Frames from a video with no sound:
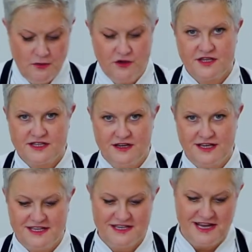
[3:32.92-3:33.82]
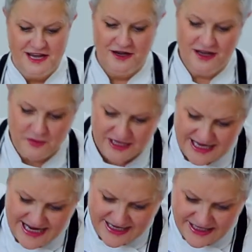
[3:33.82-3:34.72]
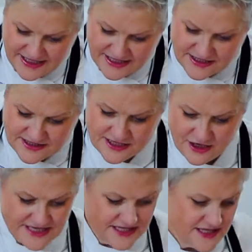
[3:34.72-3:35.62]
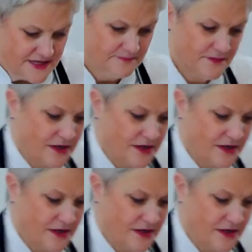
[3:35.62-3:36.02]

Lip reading: we're going to slice it down, and we're going to add it in slices.